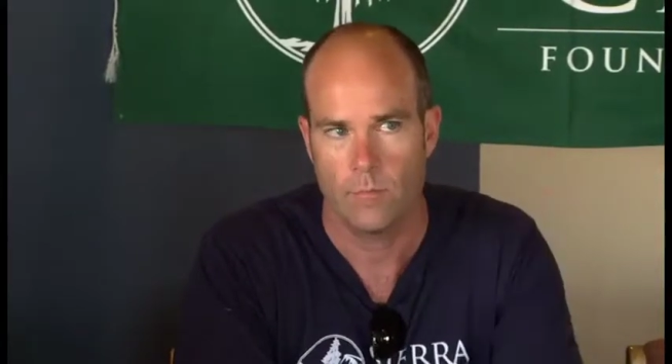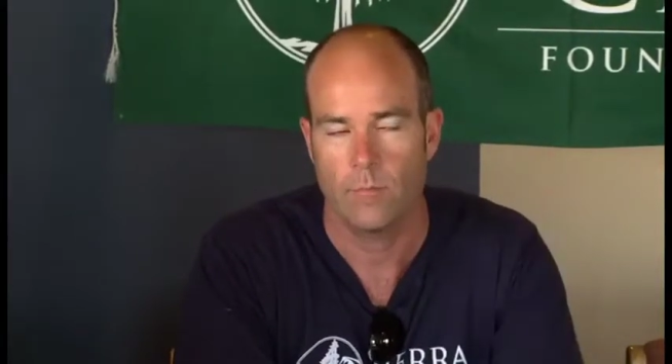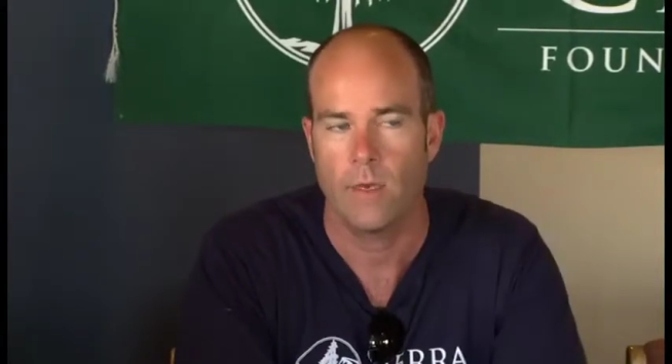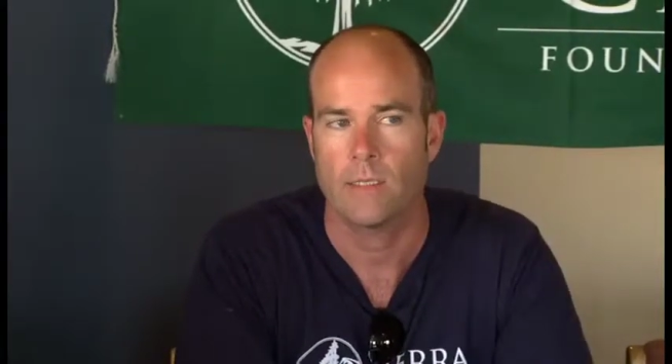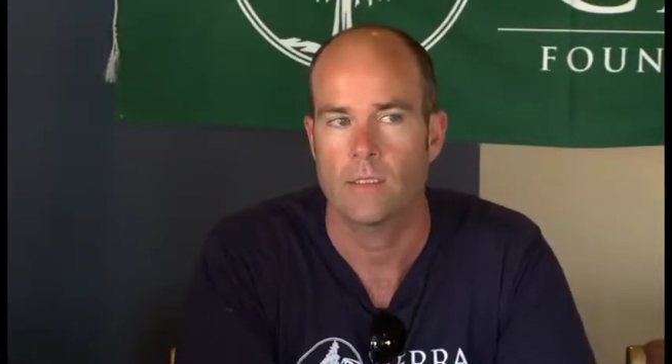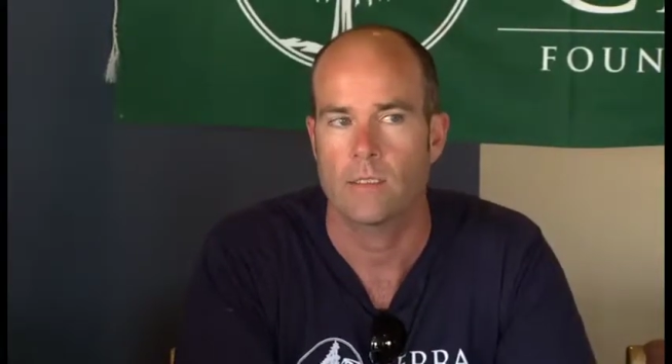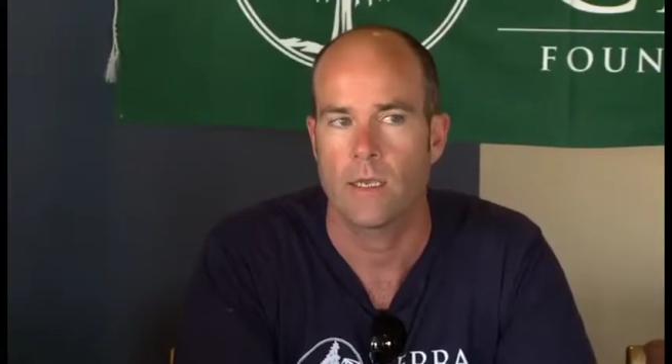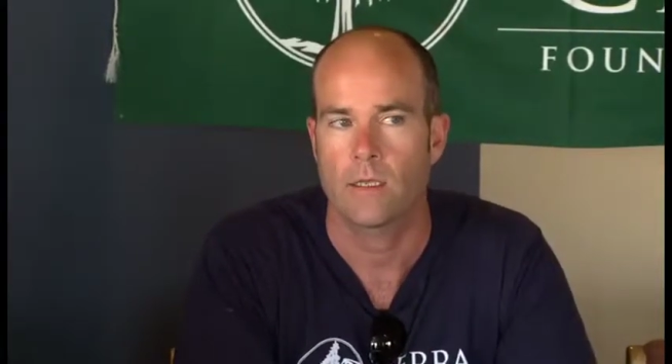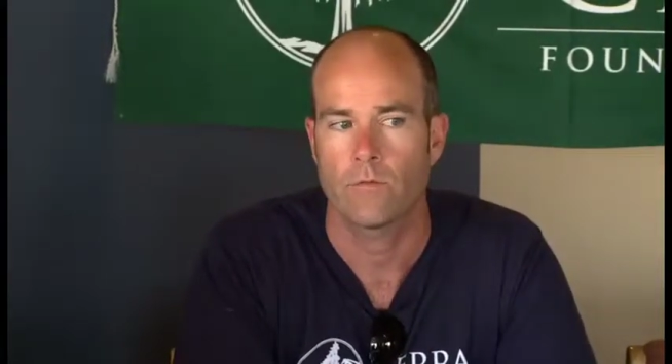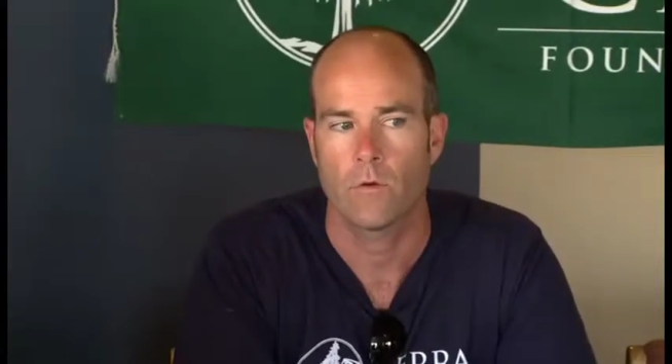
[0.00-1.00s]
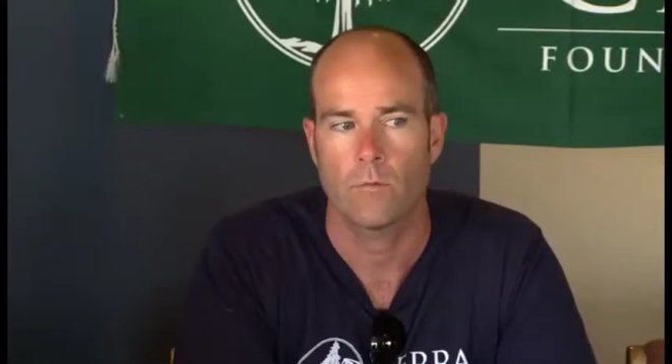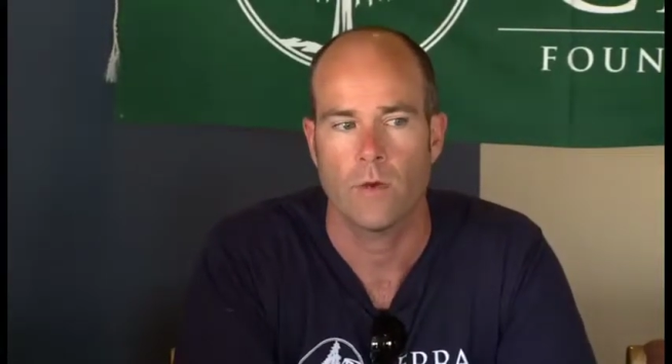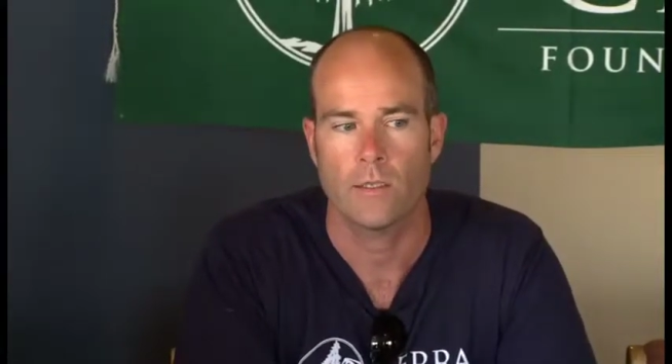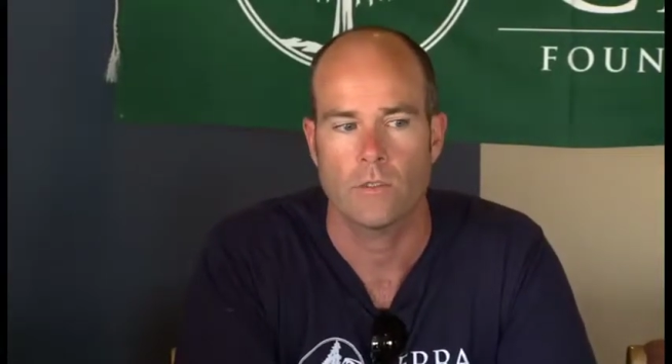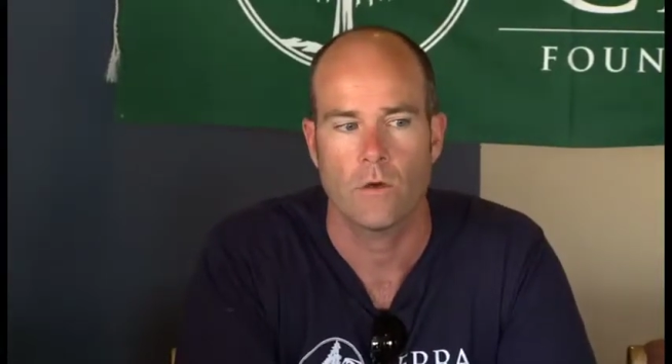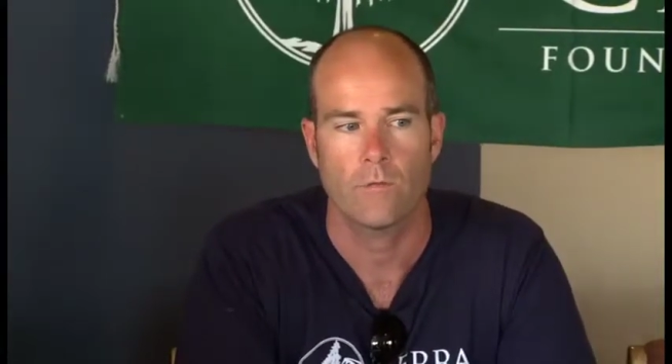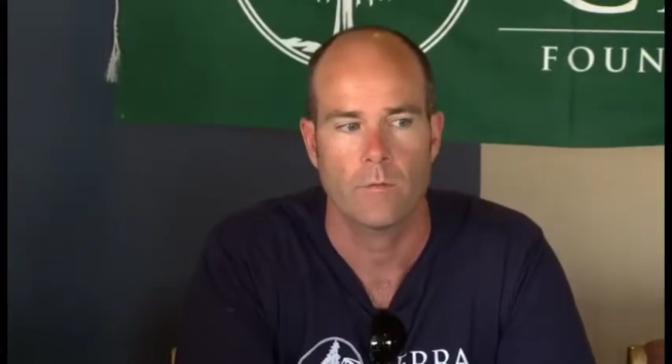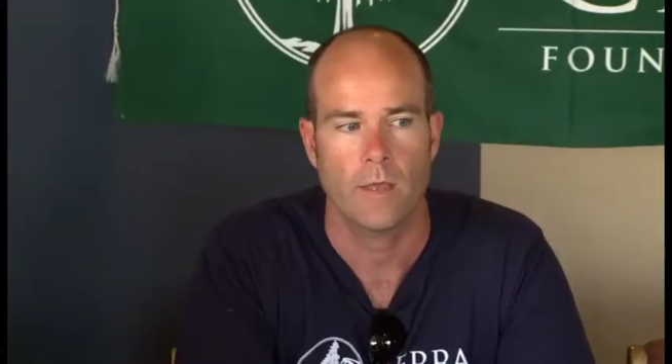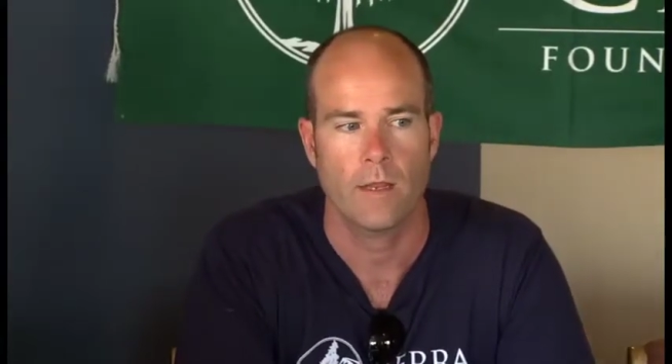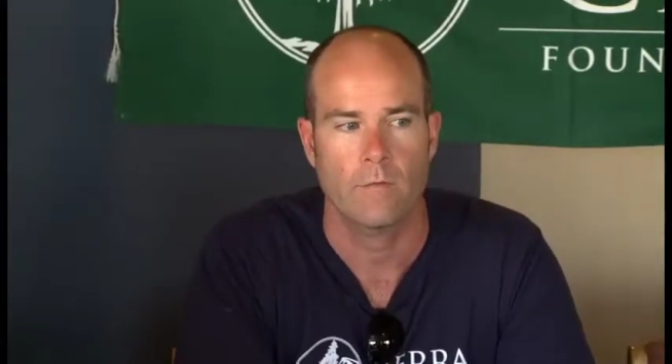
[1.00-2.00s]
places like the Roan Plateau from
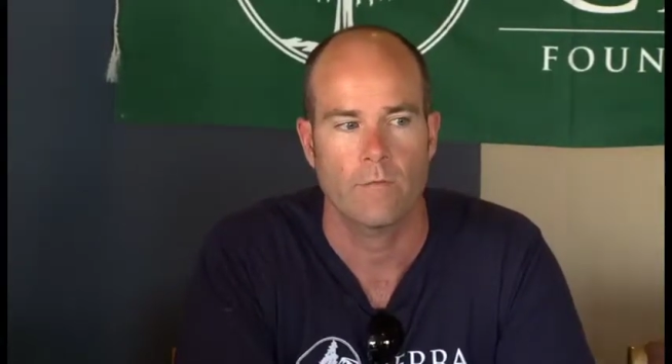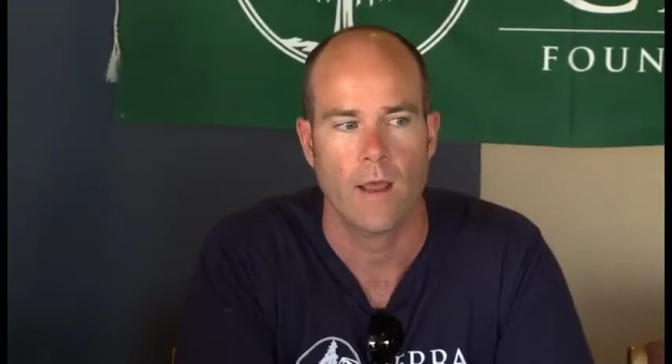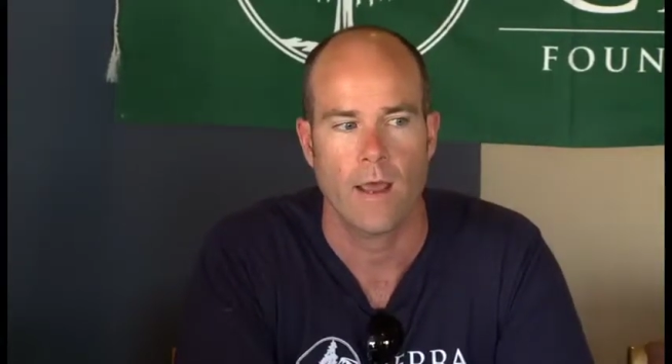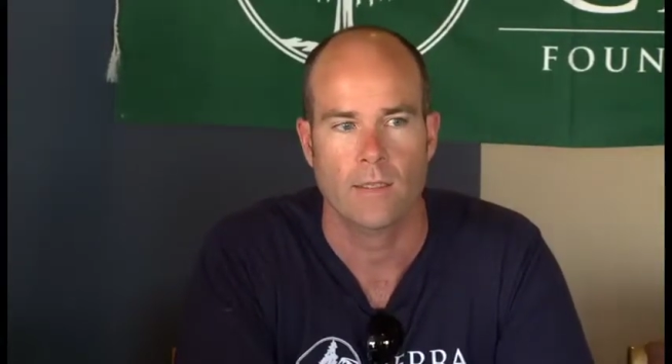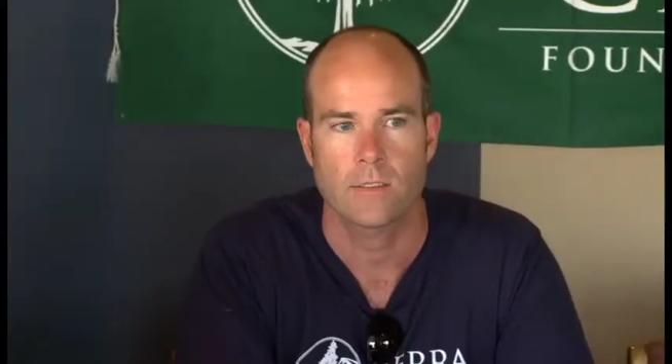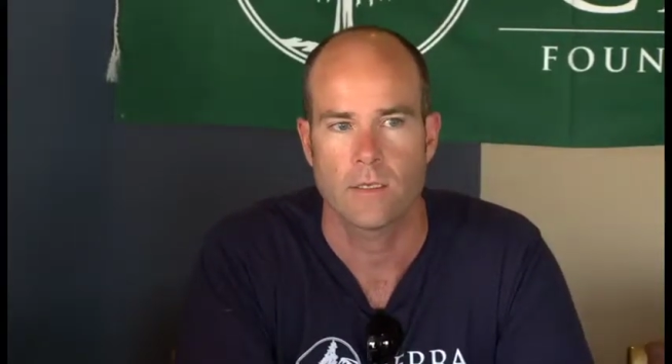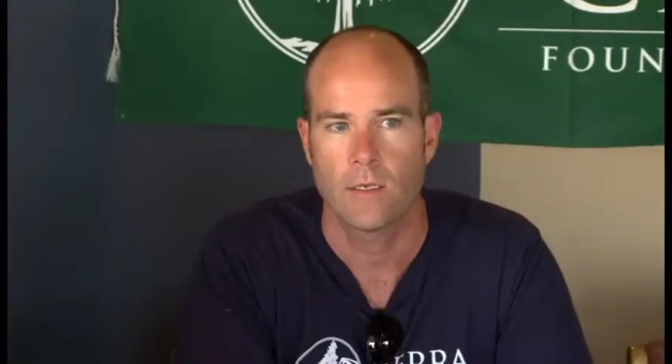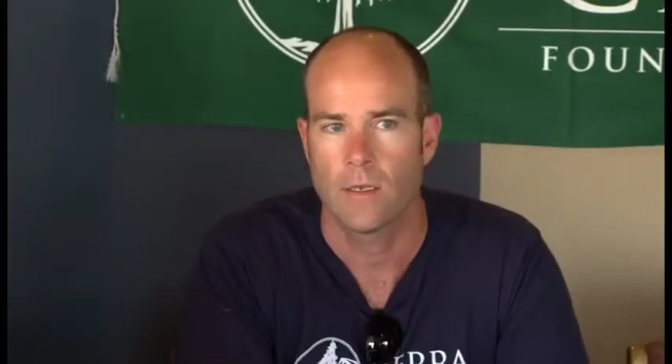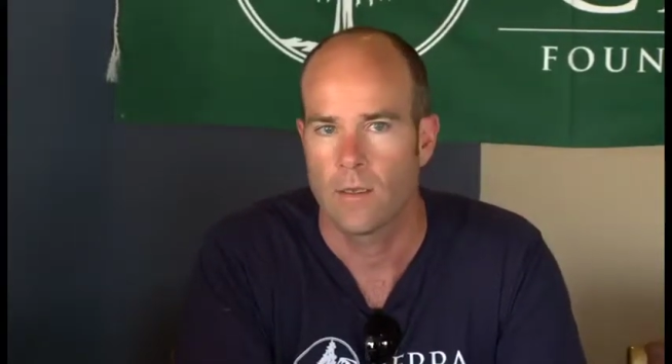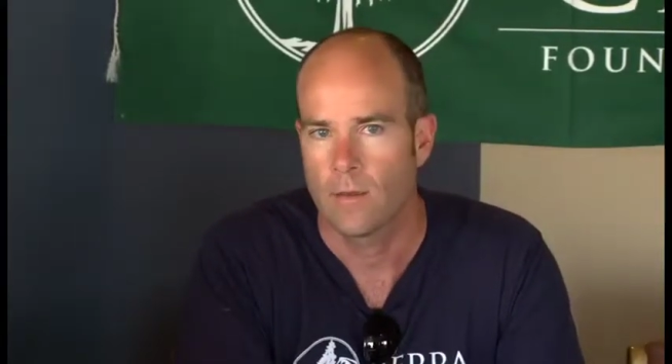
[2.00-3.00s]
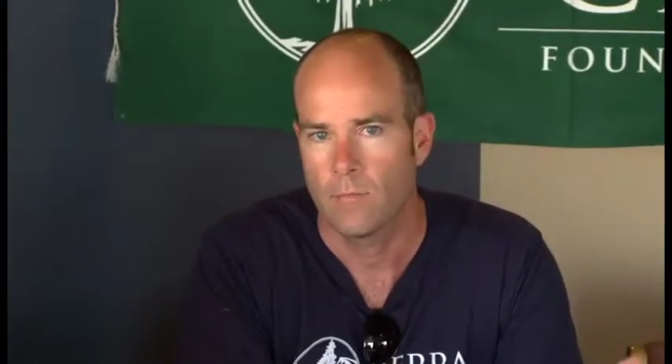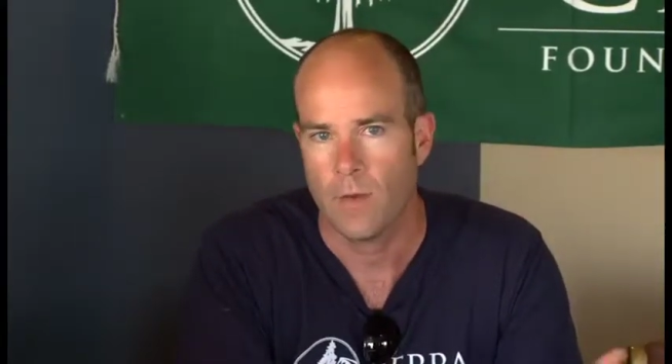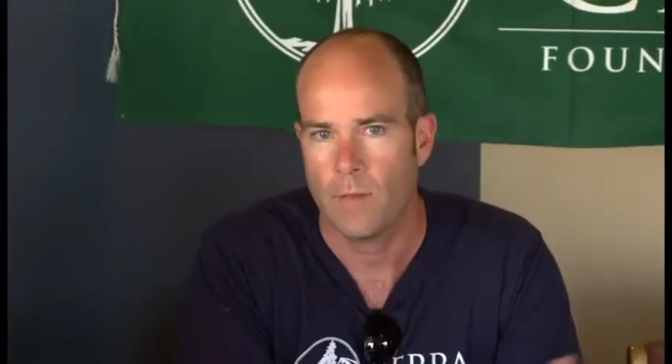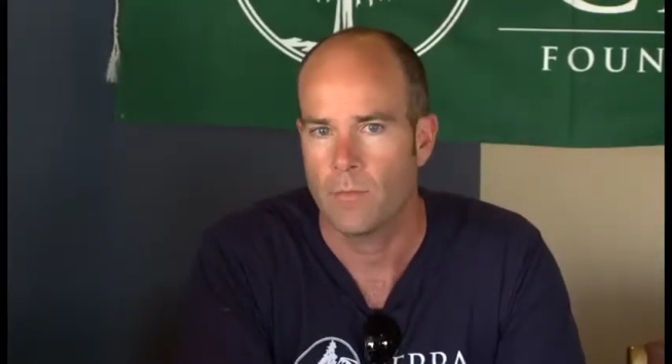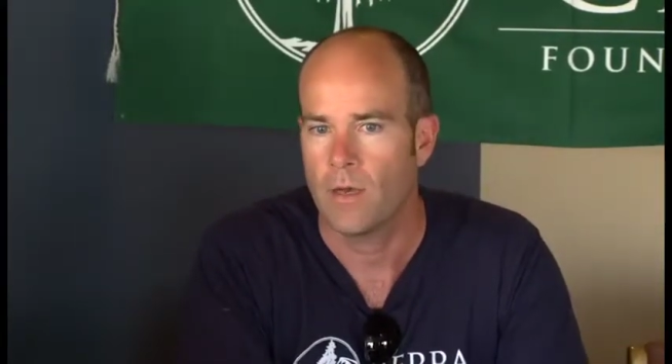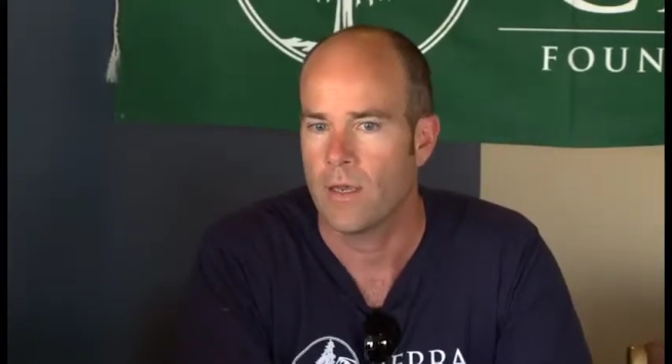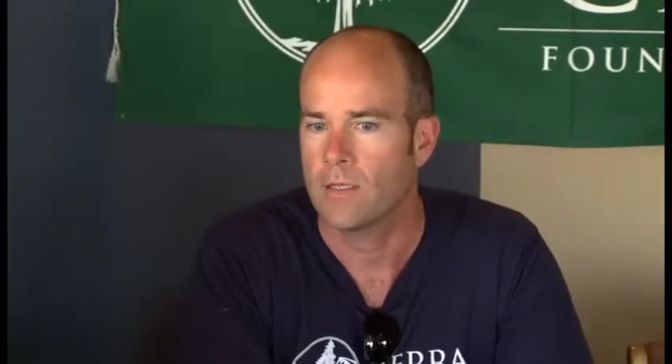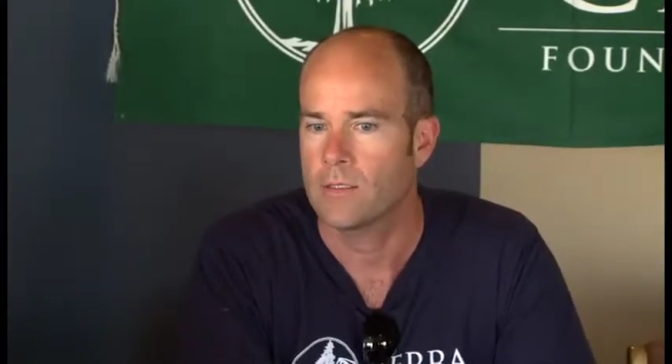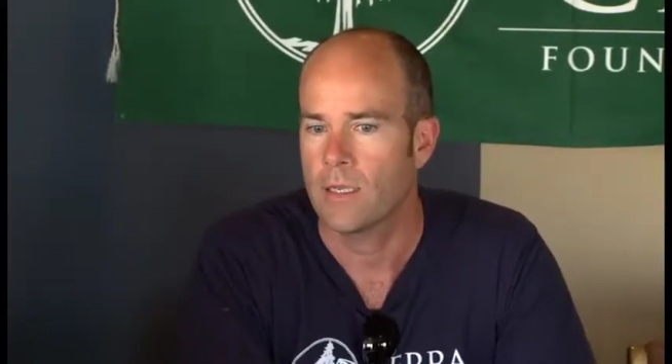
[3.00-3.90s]
getting fracked, pipelines